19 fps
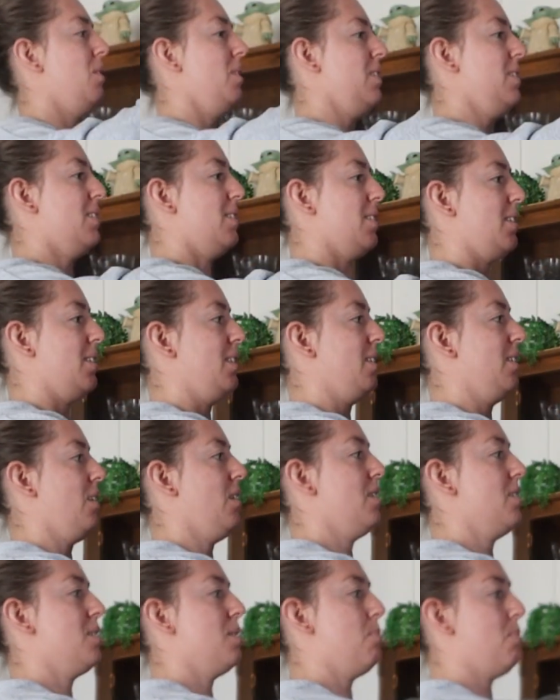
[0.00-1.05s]
What is,
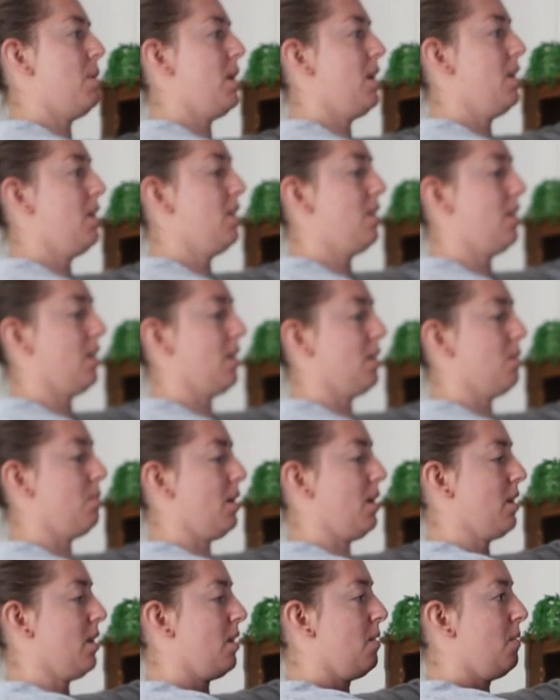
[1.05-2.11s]
oh, there's a band thing at the
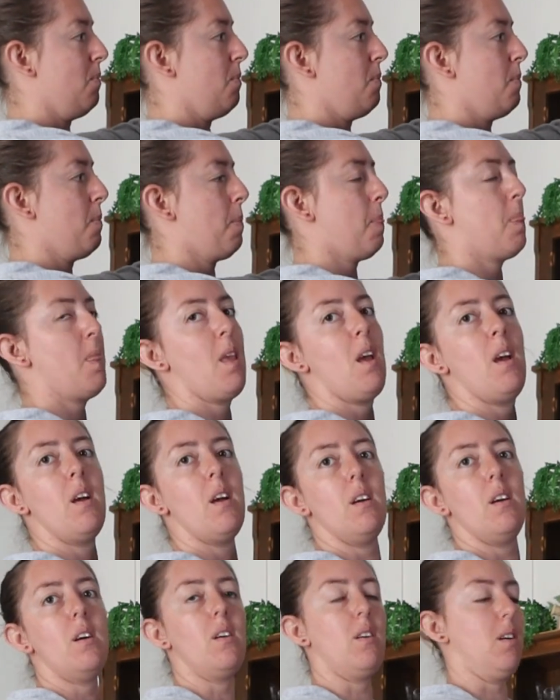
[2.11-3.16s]
back.
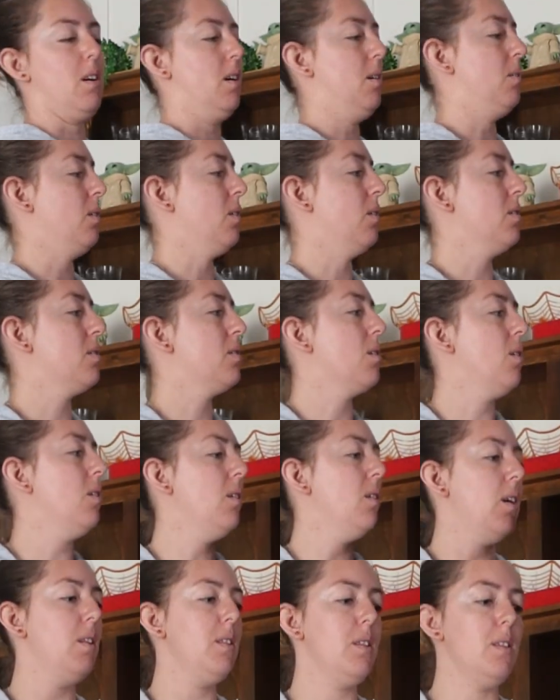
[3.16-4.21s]
Alright, well it's
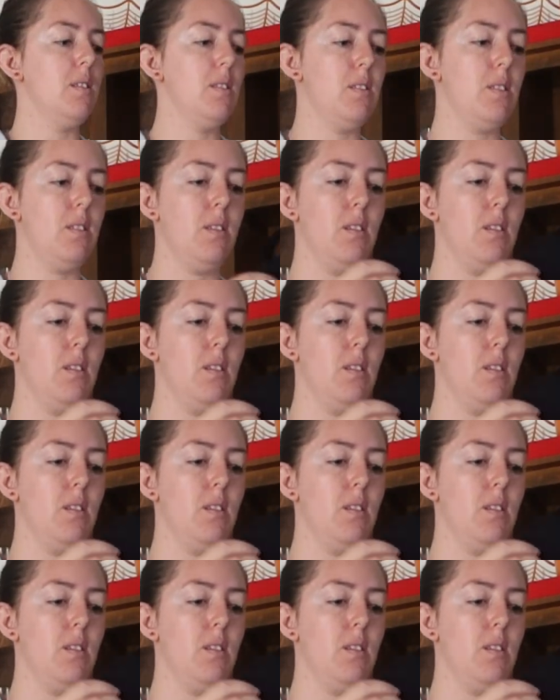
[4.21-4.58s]
got like this